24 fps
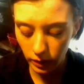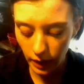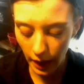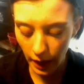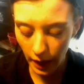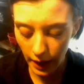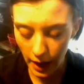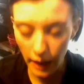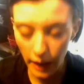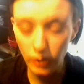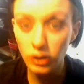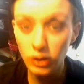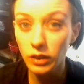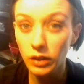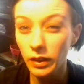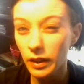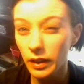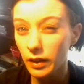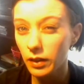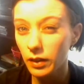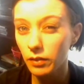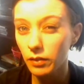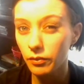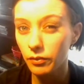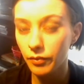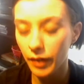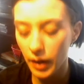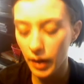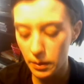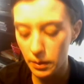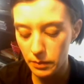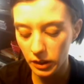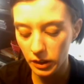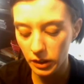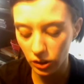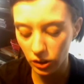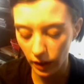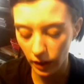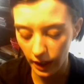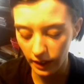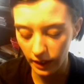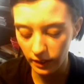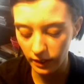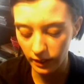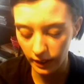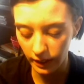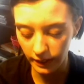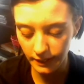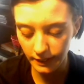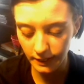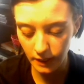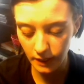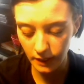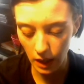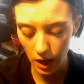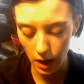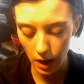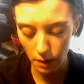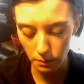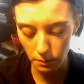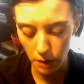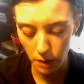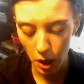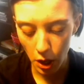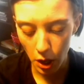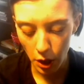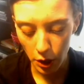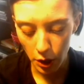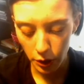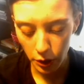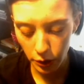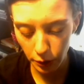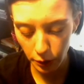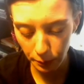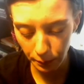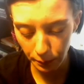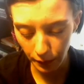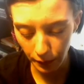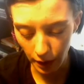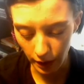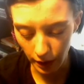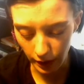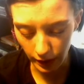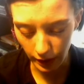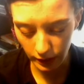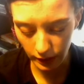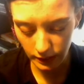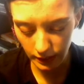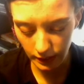I actually very much like this new product.